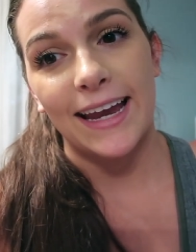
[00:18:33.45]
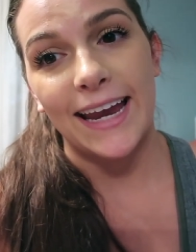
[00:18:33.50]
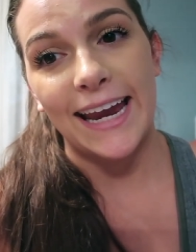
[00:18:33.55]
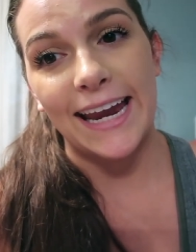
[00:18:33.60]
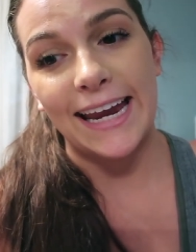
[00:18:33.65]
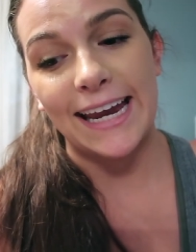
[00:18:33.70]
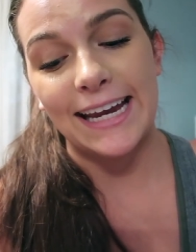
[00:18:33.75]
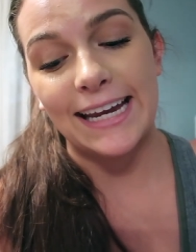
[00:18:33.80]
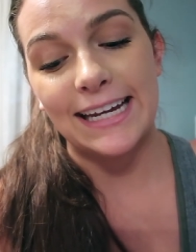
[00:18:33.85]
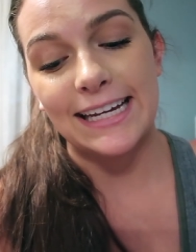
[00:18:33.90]

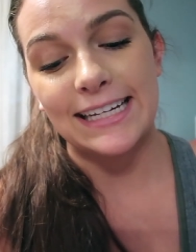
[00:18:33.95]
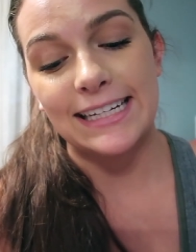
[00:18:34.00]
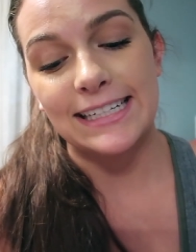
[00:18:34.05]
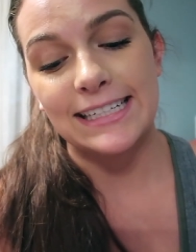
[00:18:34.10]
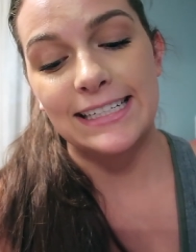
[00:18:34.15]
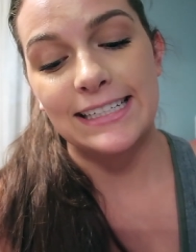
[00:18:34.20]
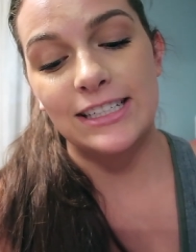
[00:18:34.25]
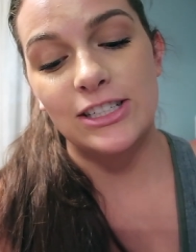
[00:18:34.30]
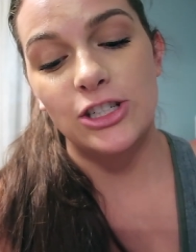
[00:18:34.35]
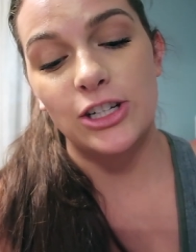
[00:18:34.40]

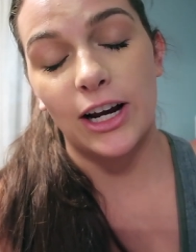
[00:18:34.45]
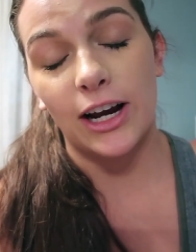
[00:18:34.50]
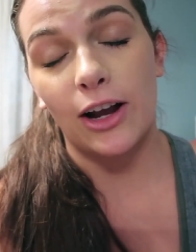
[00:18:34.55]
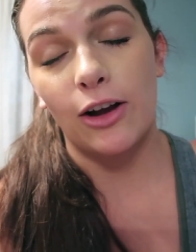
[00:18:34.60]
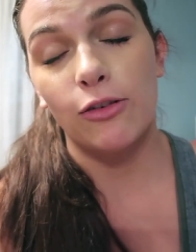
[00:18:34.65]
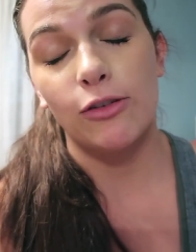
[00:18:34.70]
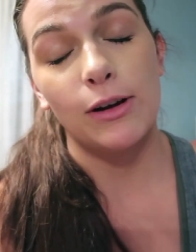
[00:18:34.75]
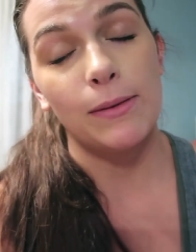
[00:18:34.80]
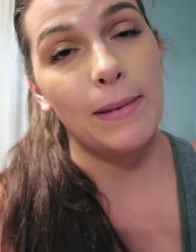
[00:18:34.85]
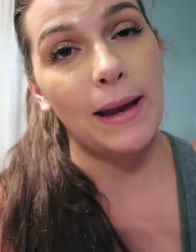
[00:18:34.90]
and check
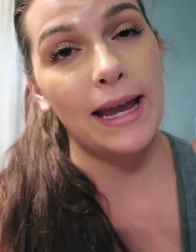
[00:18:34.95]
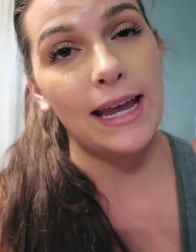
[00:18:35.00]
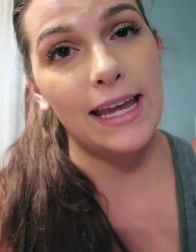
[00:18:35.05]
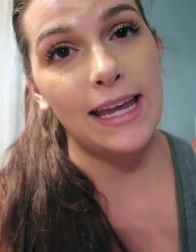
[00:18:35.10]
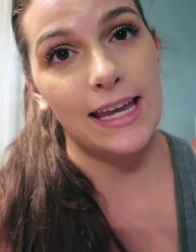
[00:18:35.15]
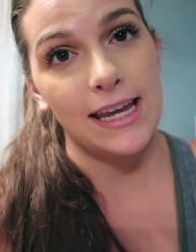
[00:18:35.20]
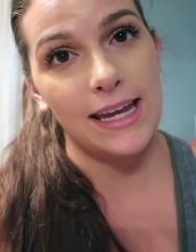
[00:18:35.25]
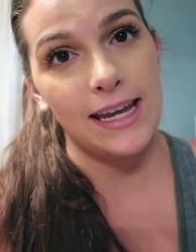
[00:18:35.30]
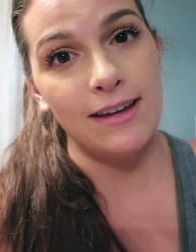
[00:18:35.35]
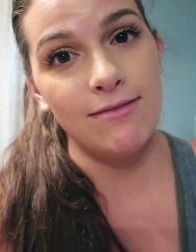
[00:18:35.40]
out Rebate
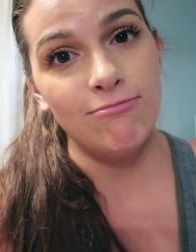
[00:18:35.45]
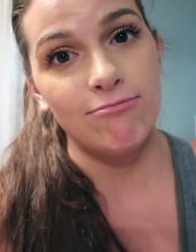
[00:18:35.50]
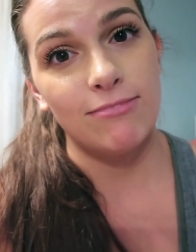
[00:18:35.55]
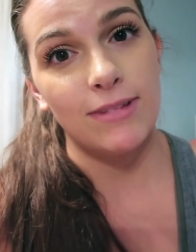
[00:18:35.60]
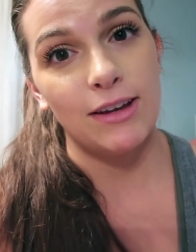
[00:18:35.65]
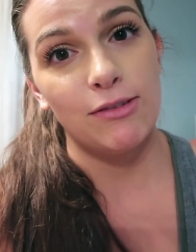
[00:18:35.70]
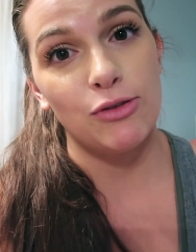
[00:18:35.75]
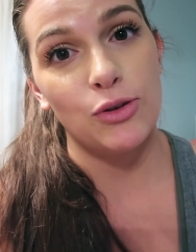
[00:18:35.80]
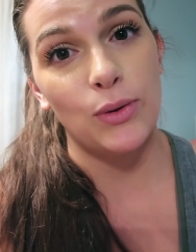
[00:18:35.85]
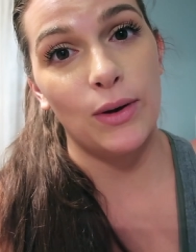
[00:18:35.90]
Key
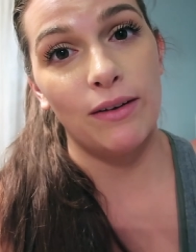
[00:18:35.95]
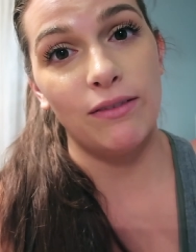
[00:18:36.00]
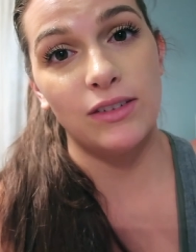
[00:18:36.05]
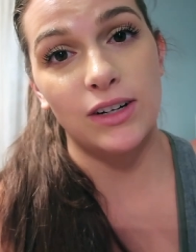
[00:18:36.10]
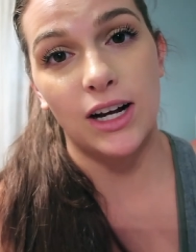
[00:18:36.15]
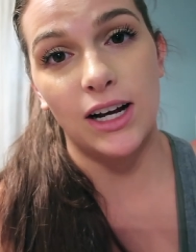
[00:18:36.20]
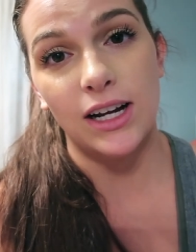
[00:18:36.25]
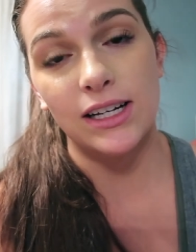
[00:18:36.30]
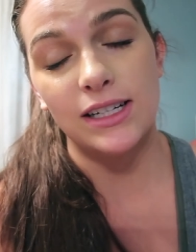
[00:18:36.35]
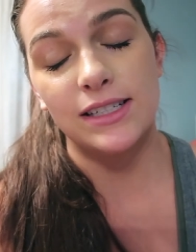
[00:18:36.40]
if you have
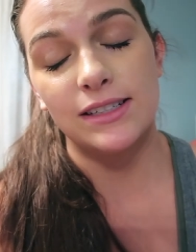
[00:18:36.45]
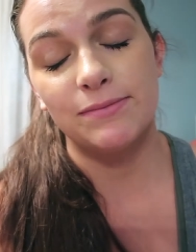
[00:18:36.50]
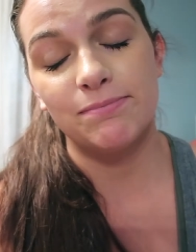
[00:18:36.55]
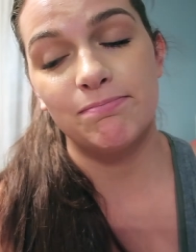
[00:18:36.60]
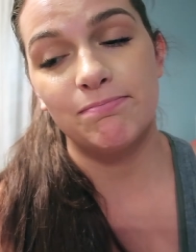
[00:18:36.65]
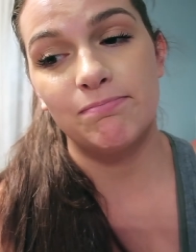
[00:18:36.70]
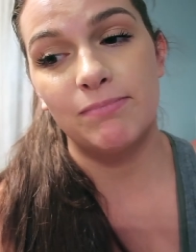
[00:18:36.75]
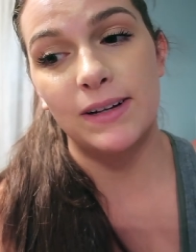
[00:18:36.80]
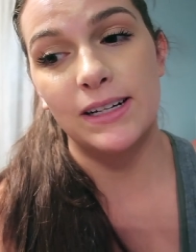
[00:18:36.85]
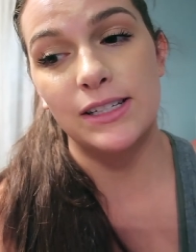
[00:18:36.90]
not.
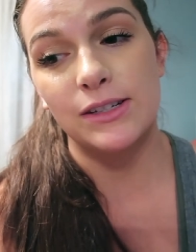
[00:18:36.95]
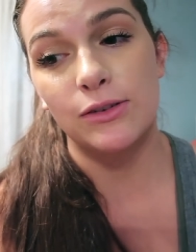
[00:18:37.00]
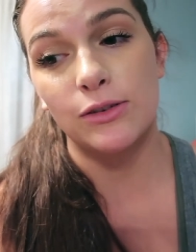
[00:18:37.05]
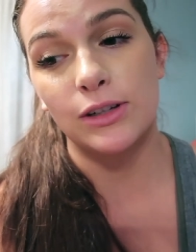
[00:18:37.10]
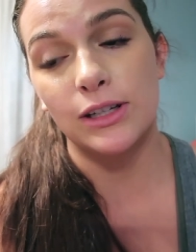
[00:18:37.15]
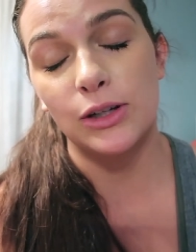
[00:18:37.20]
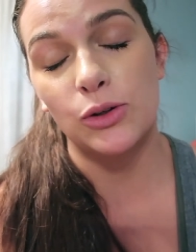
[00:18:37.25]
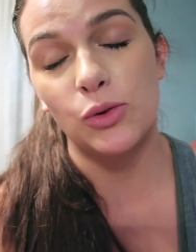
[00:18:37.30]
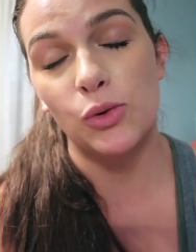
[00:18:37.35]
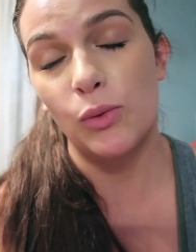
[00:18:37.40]
It's a
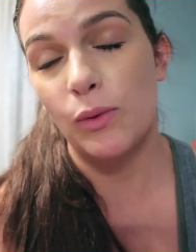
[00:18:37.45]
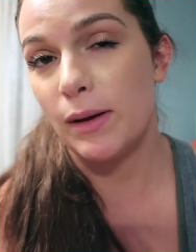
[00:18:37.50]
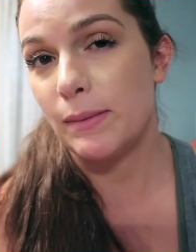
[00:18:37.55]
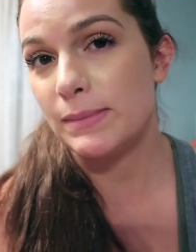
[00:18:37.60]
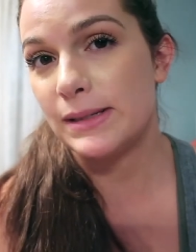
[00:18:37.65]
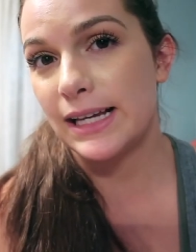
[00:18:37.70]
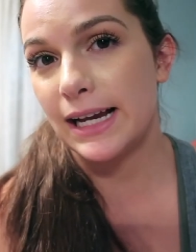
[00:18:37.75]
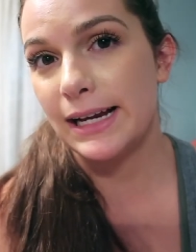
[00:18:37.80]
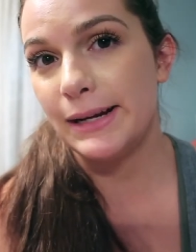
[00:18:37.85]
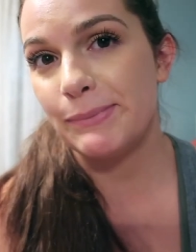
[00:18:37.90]
really cool
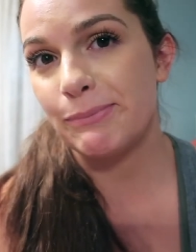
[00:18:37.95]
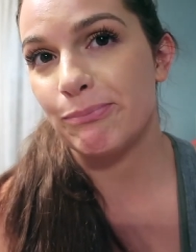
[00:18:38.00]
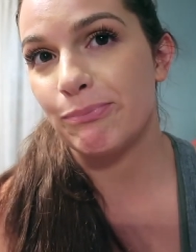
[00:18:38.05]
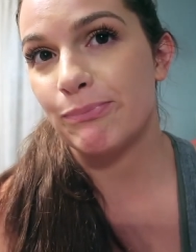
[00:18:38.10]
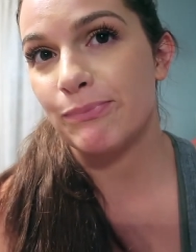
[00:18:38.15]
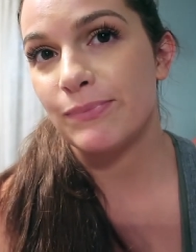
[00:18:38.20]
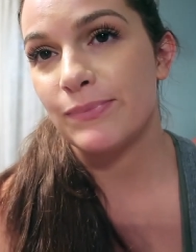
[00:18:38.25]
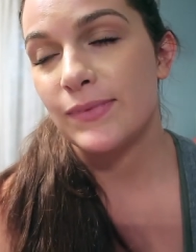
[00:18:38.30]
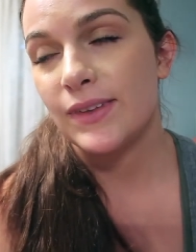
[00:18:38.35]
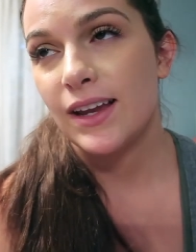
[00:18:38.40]
website.
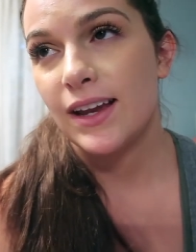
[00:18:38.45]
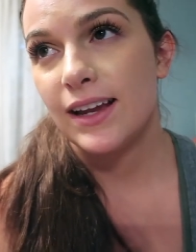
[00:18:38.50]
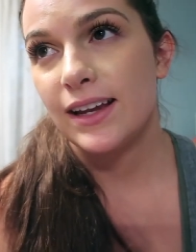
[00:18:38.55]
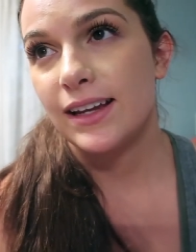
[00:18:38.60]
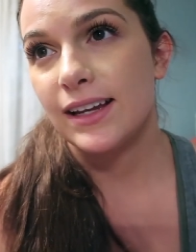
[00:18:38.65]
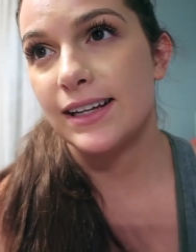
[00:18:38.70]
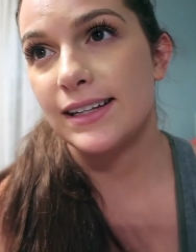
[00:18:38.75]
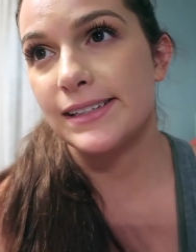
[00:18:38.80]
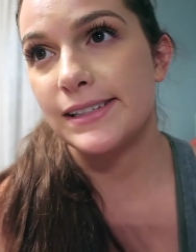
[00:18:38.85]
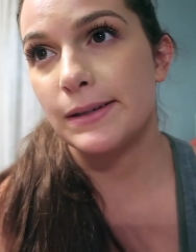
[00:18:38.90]

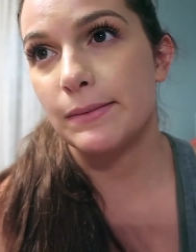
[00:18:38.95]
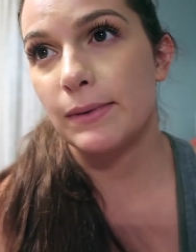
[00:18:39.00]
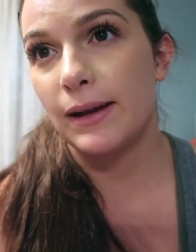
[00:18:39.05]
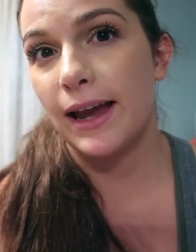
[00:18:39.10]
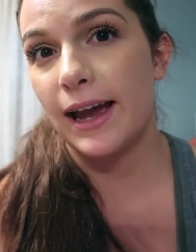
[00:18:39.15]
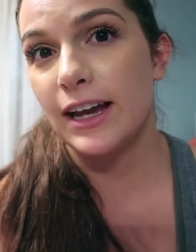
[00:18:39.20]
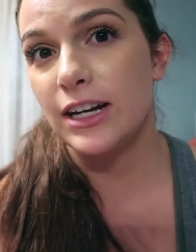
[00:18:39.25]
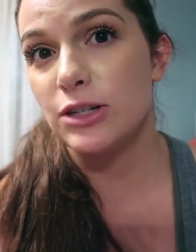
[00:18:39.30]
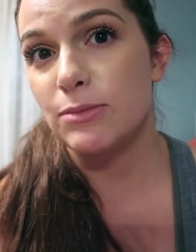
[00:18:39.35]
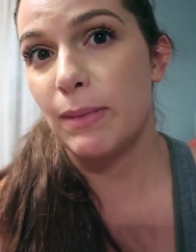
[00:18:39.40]
Get some
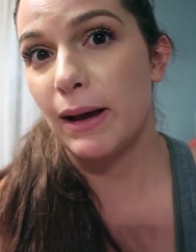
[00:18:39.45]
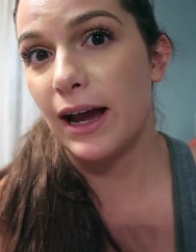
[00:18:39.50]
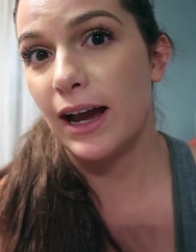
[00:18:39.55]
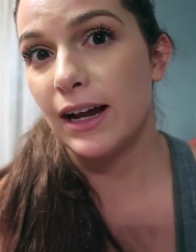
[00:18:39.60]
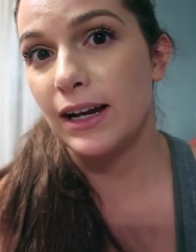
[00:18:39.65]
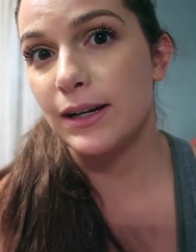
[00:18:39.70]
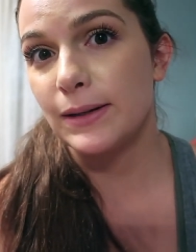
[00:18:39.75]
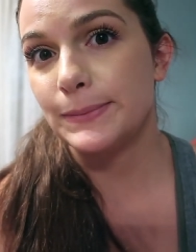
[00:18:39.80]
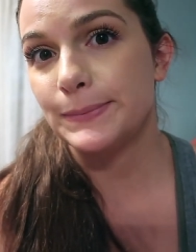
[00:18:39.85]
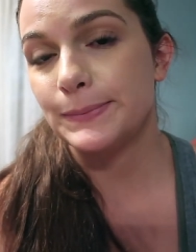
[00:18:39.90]
cash
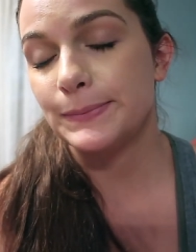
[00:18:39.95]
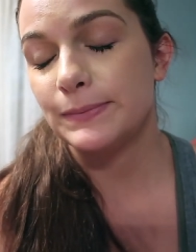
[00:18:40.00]
back.